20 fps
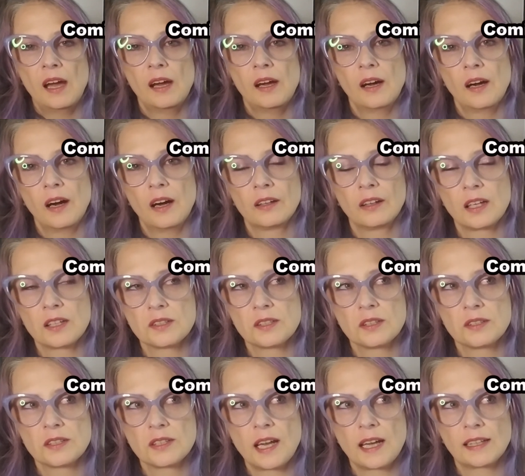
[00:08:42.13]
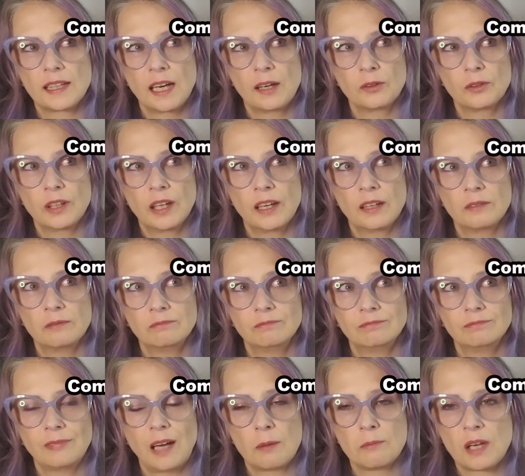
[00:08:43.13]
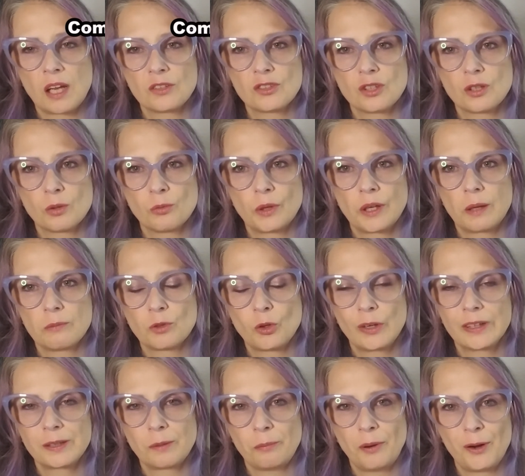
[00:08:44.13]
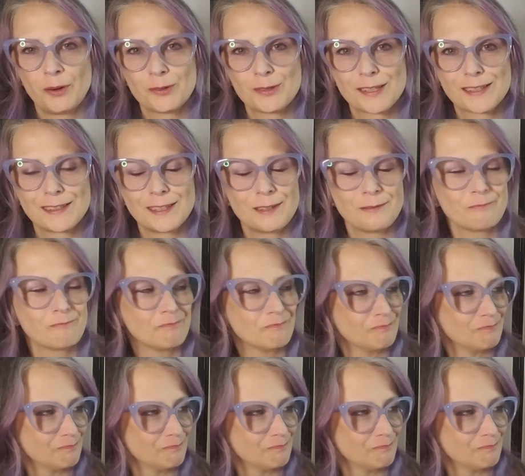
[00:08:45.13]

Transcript: unless it's not out yet. I'm not sure when I'm going to post it,